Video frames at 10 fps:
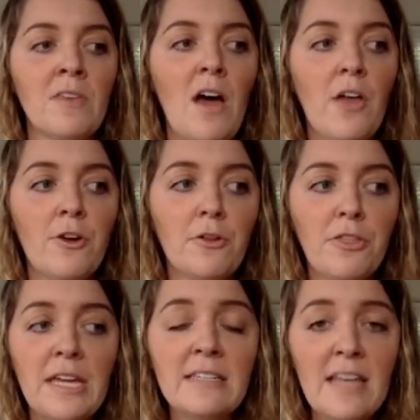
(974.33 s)
other
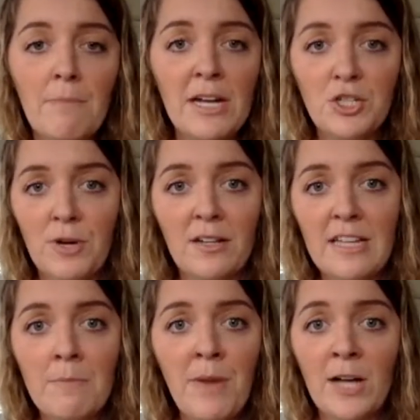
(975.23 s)
things that might
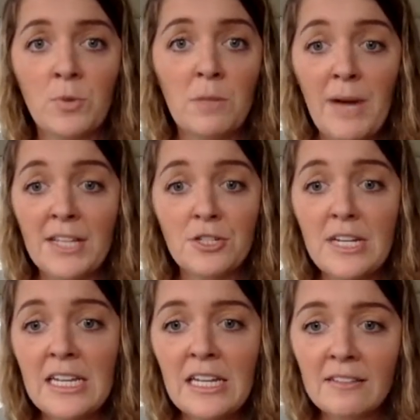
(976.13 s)
directly impact what the bats are
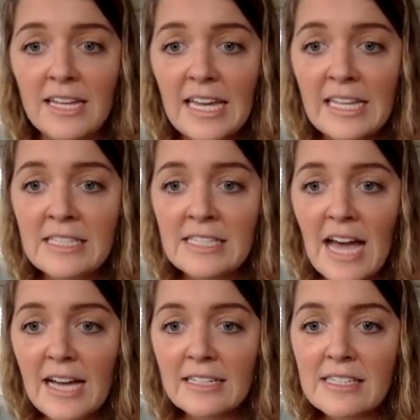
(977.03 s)
eating, like
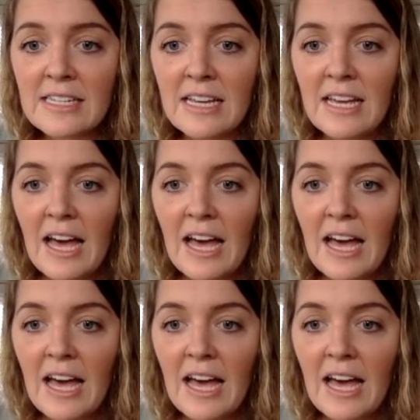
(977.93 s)
insects.